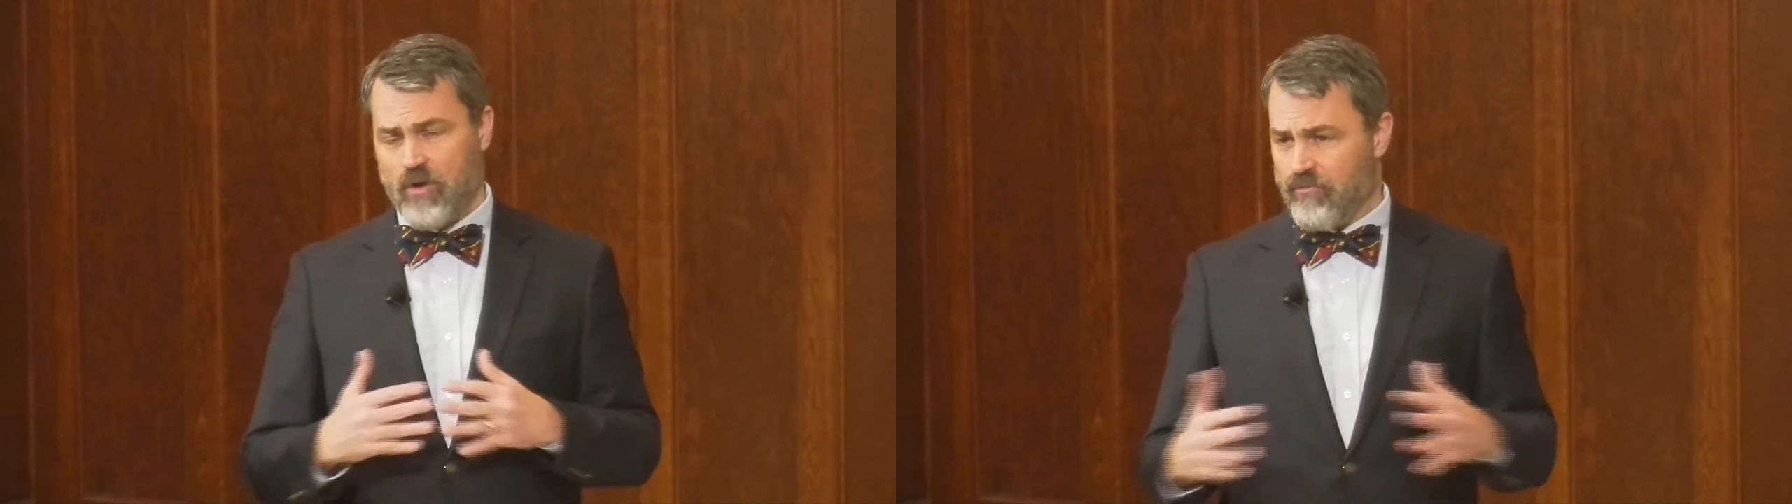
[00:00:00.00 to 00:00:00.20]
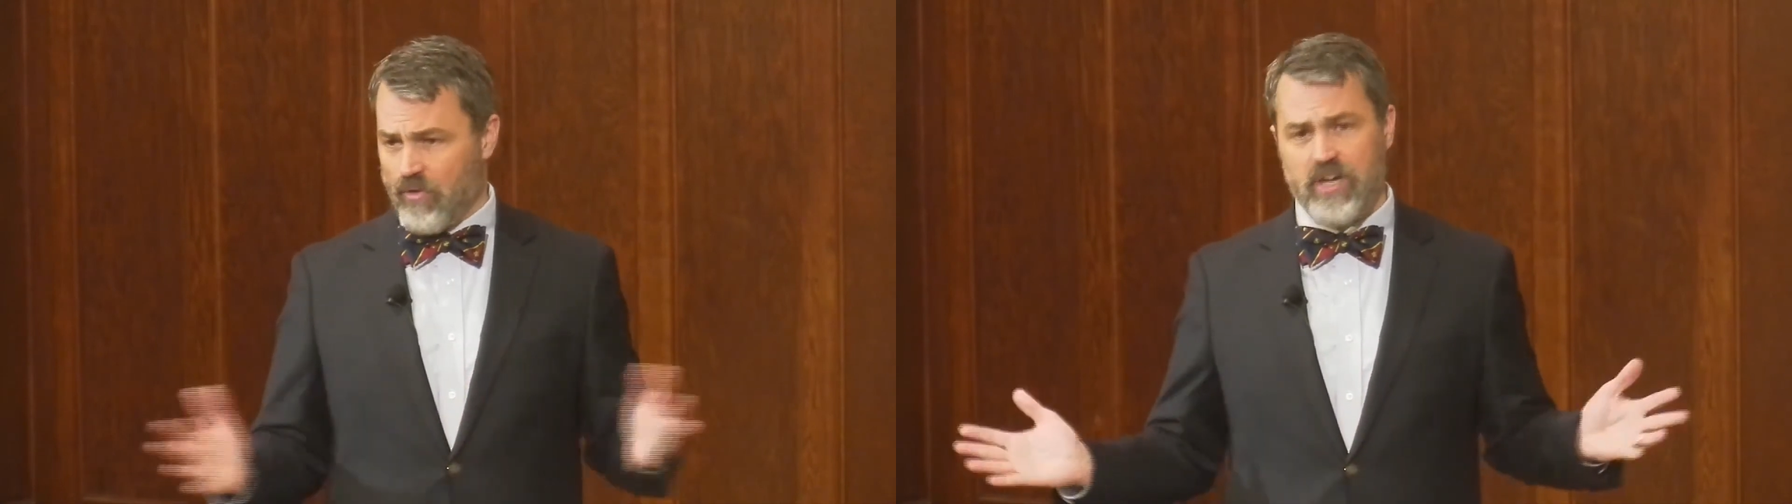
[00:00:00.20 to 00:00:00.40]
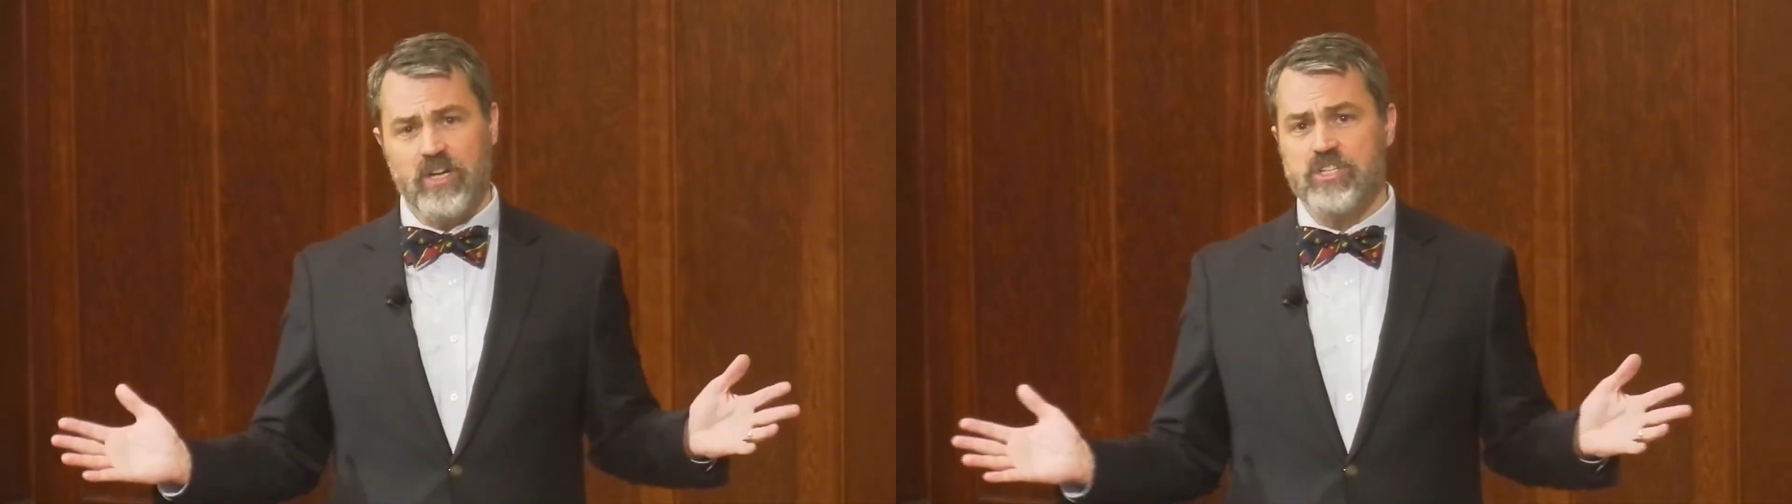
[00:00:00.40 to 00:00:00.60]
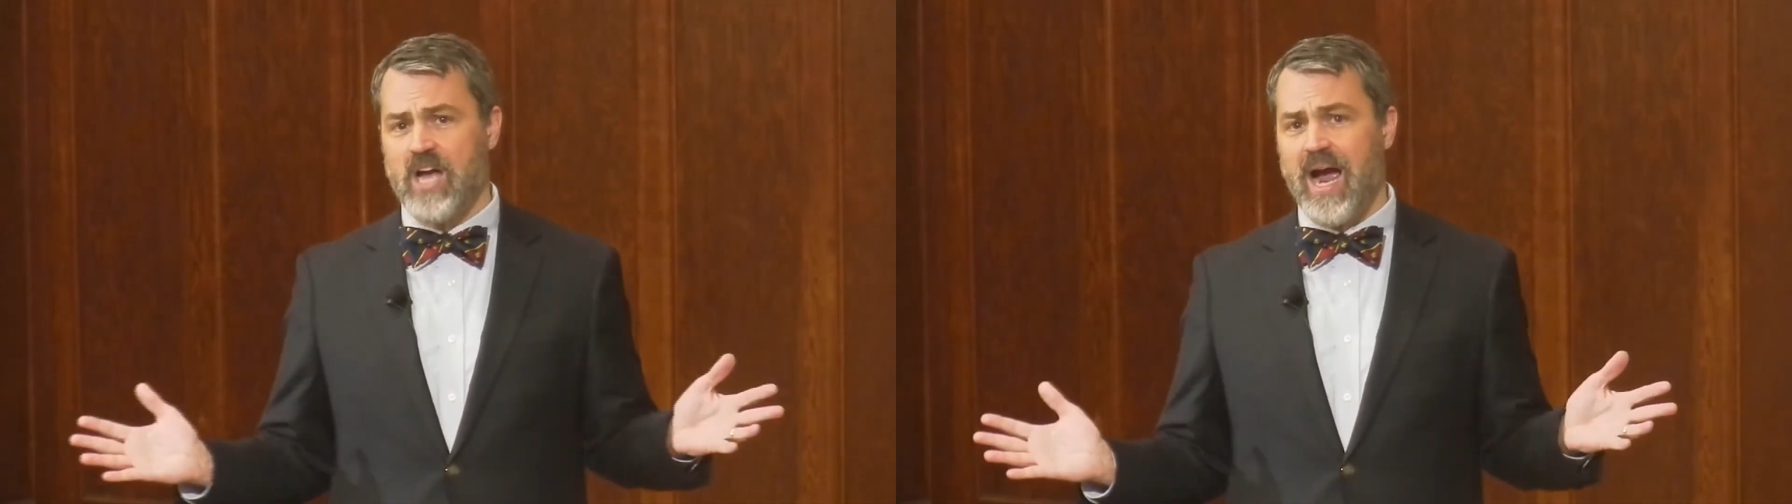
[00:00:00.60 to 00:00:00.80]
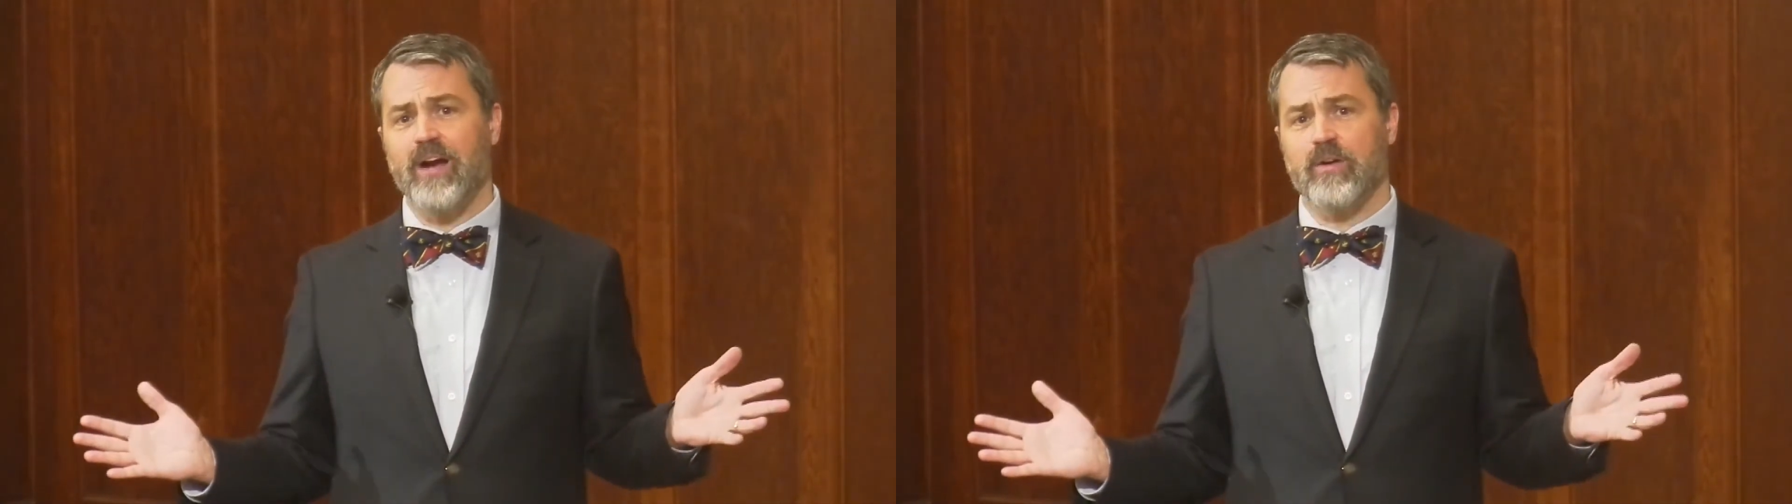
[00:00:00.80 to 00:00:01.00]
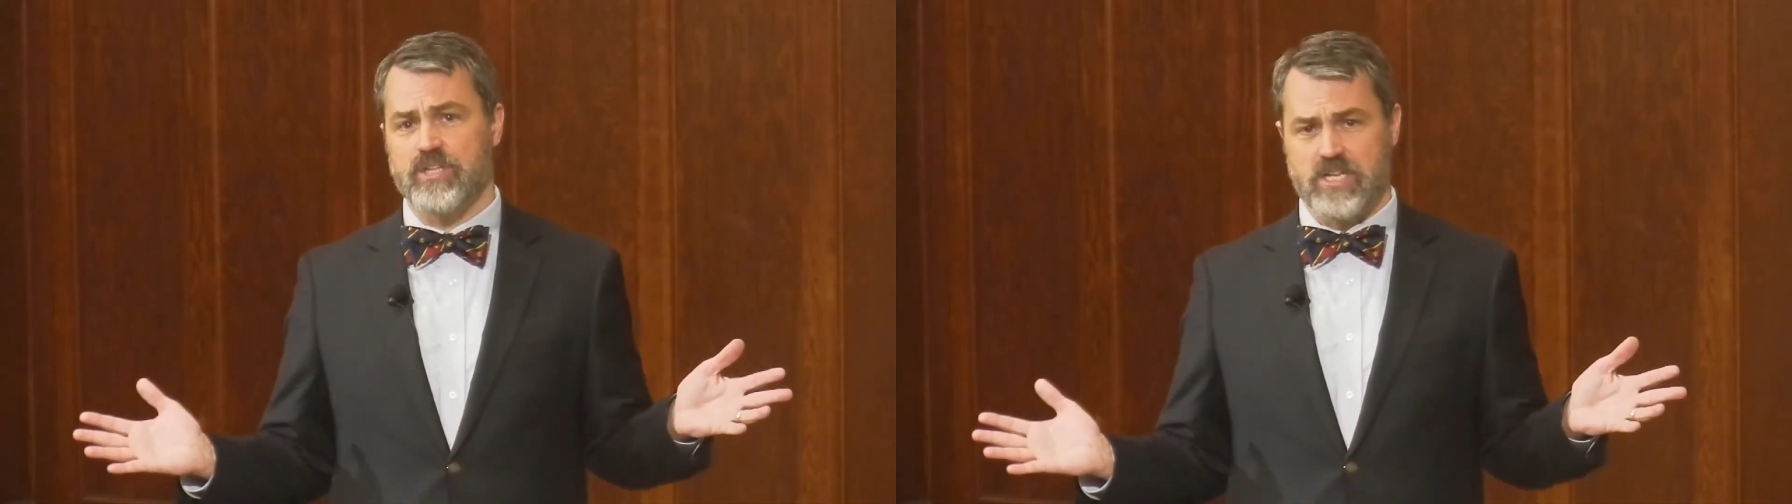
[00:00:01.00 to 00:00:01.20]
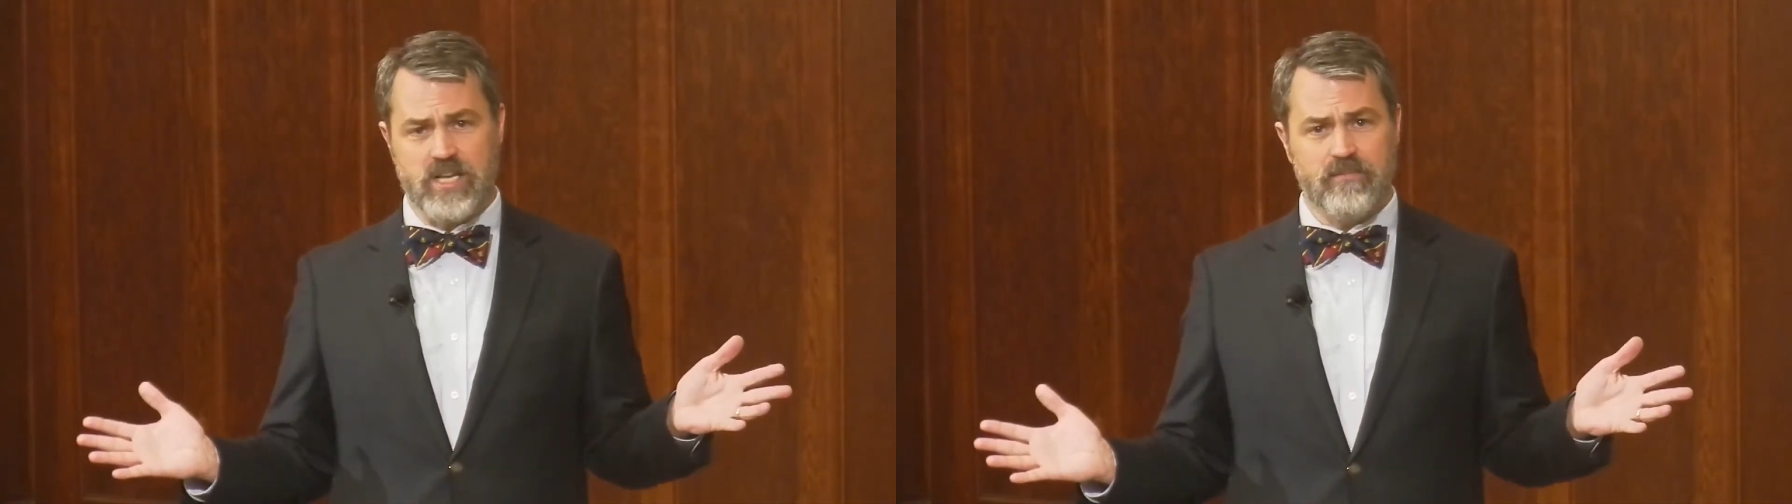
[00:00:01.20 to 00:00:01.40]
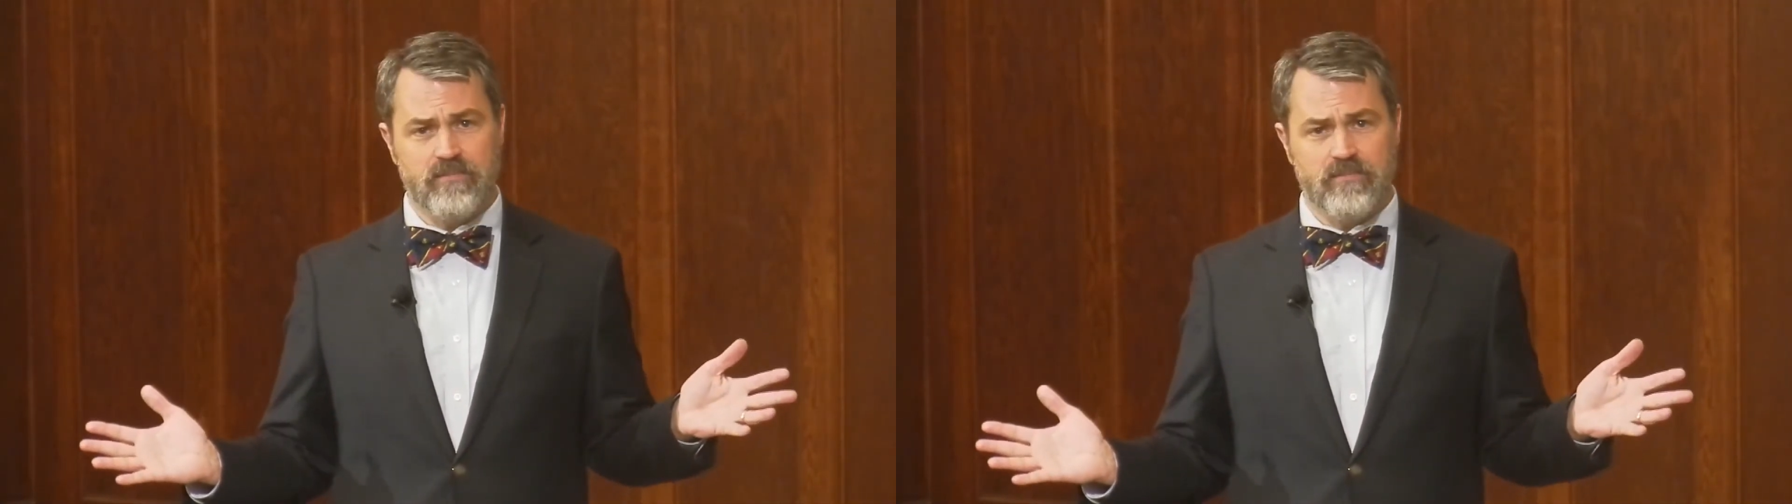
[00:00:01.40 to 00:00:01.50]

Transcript: for their entirety,